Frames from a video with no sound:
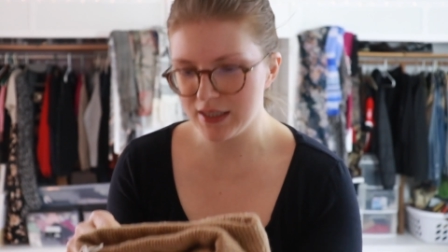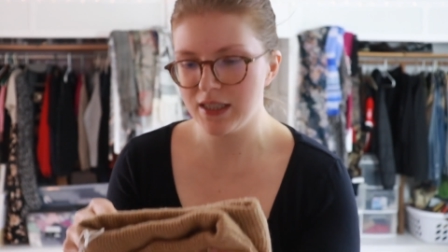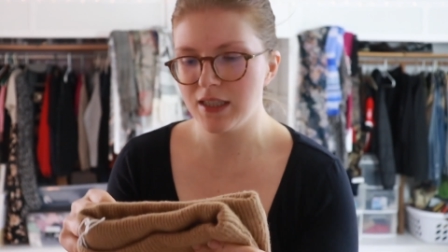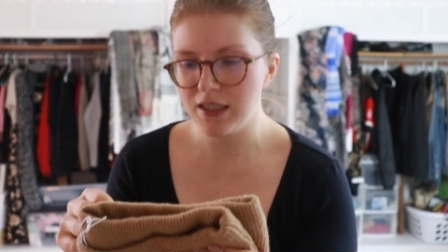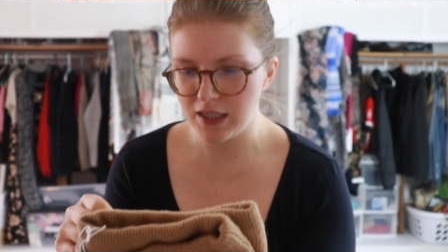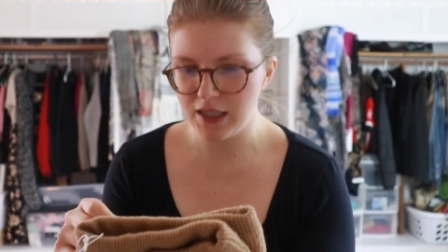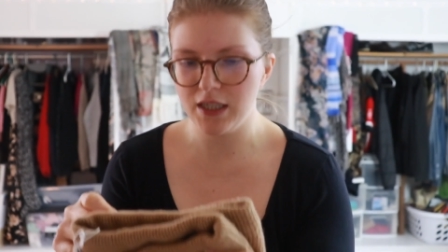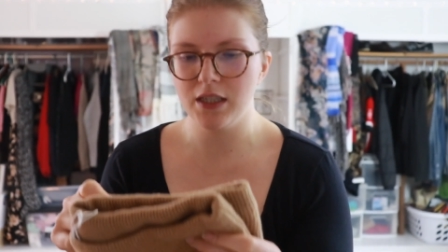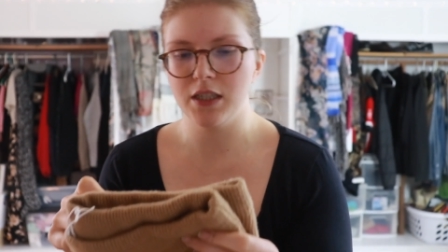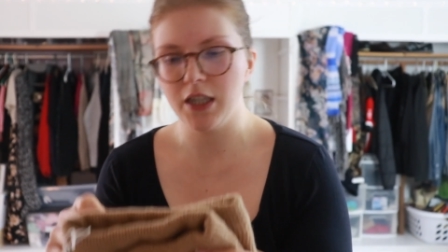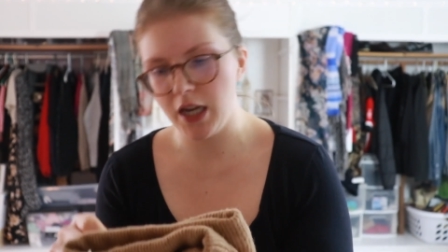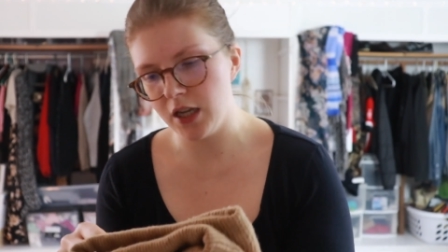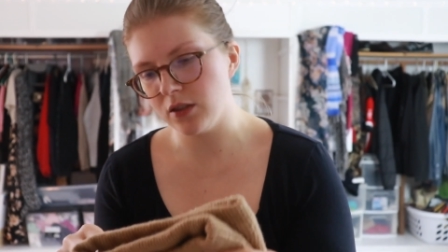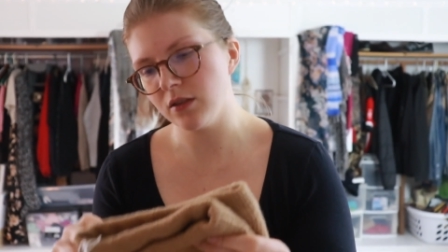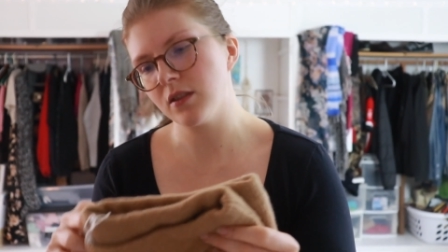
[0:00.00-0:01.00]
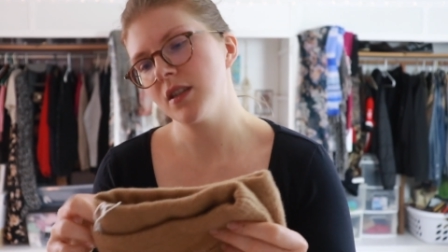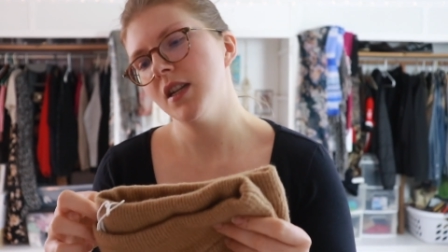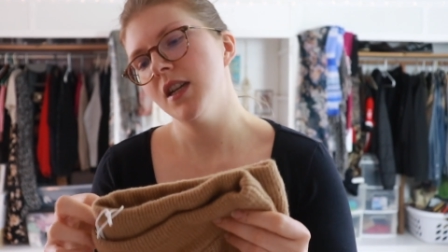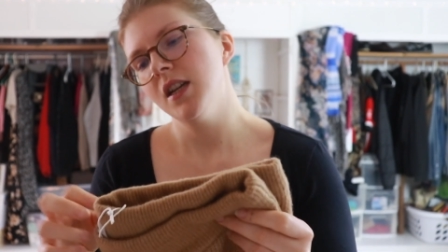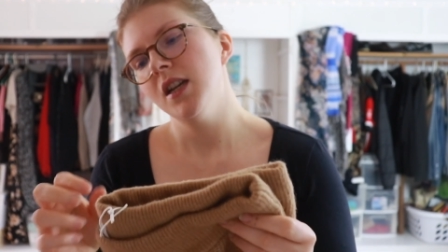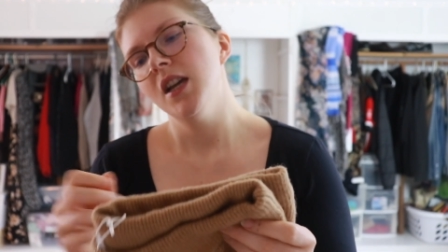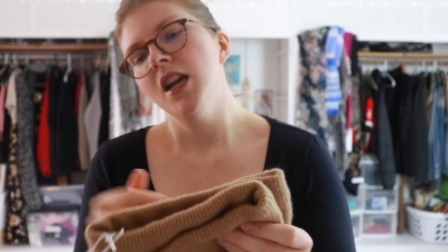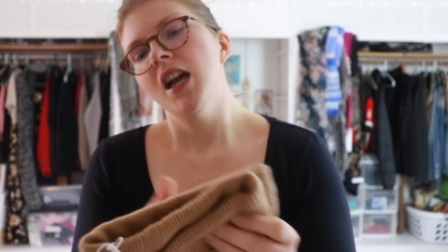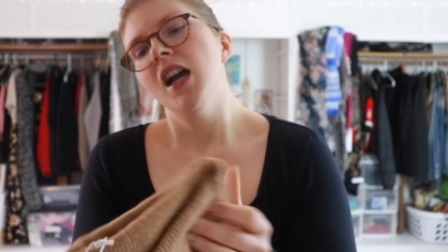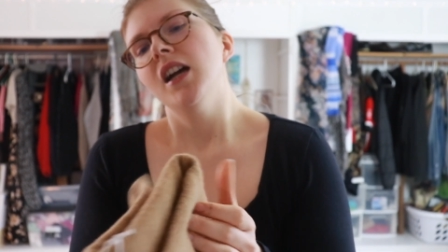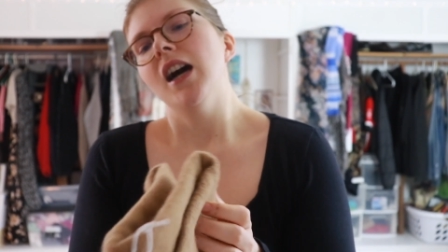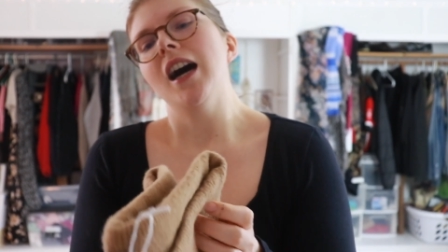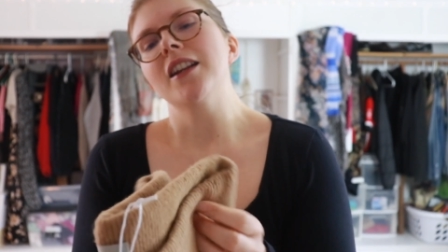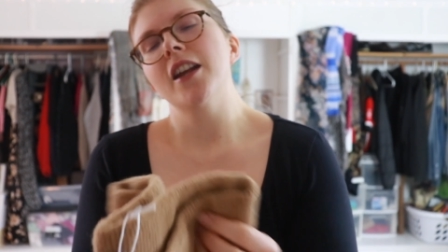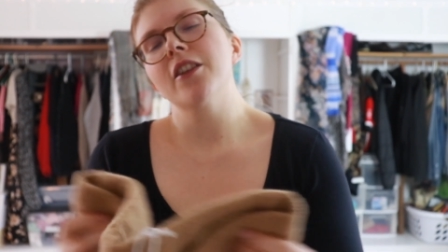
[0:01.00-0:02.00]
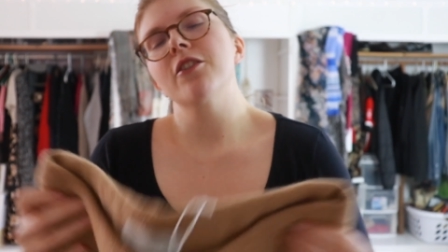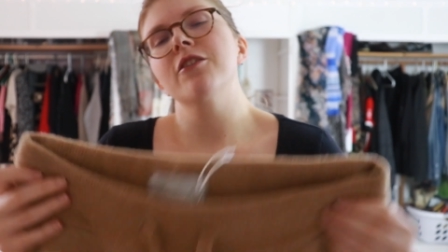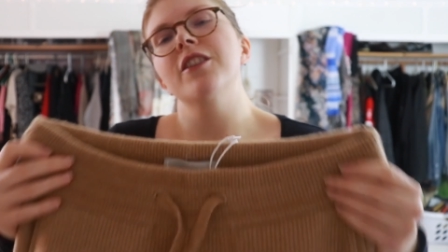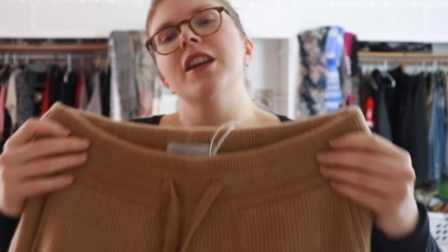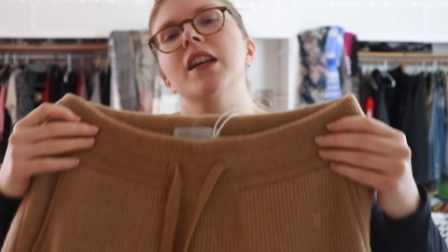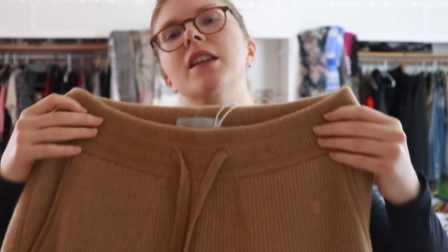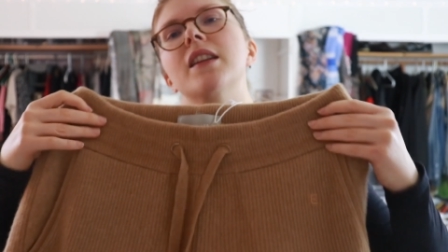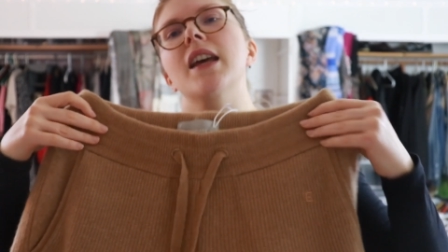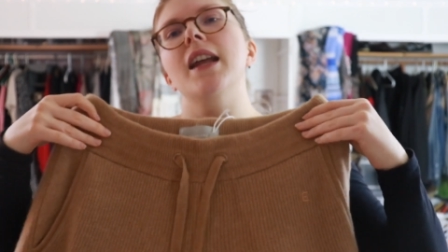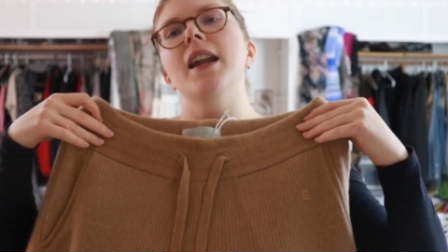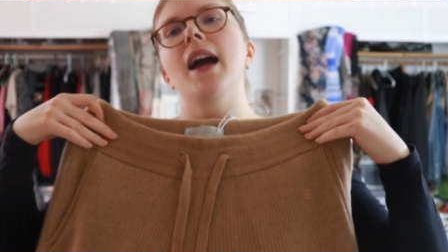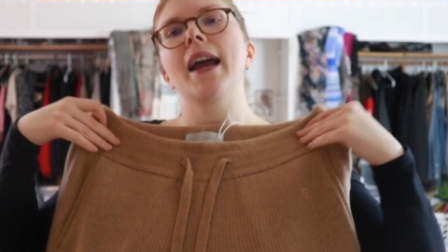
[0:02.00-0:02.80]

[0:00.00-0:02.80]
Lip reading: the details. Another thing that